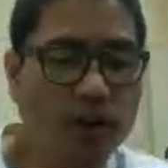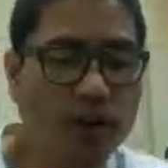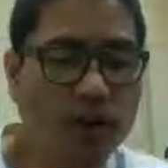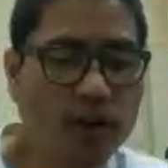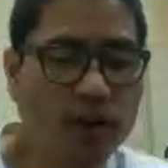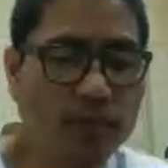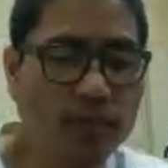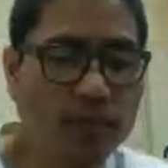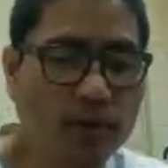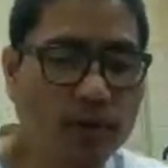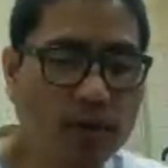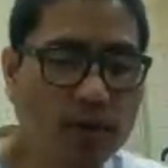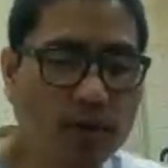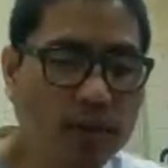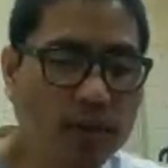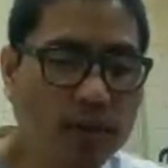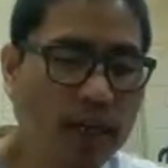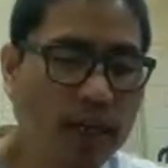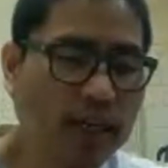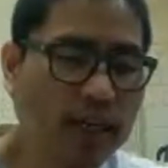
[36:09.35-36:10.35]

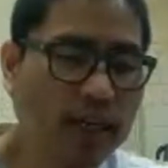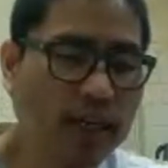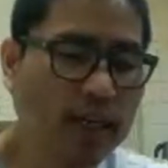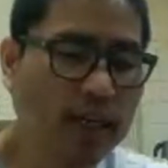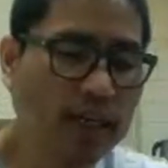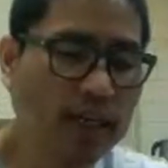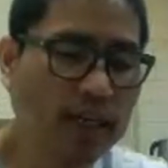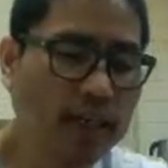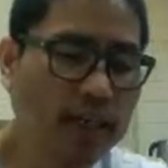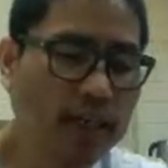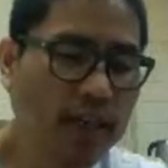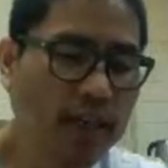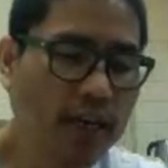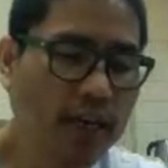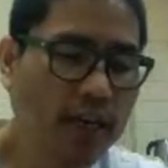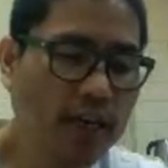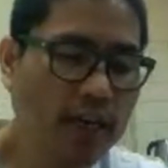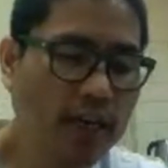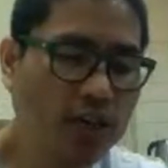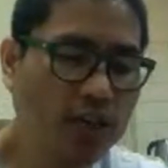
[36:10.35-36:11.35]
carbon like this,
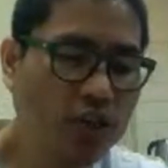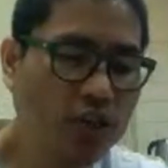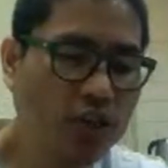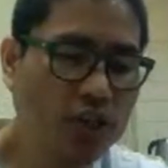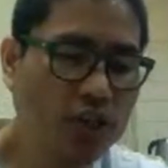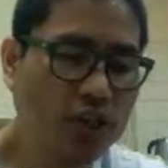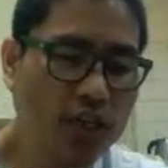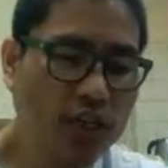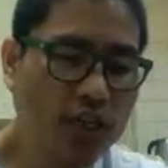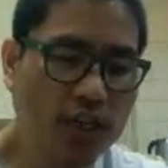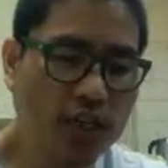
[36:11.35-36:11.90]
H,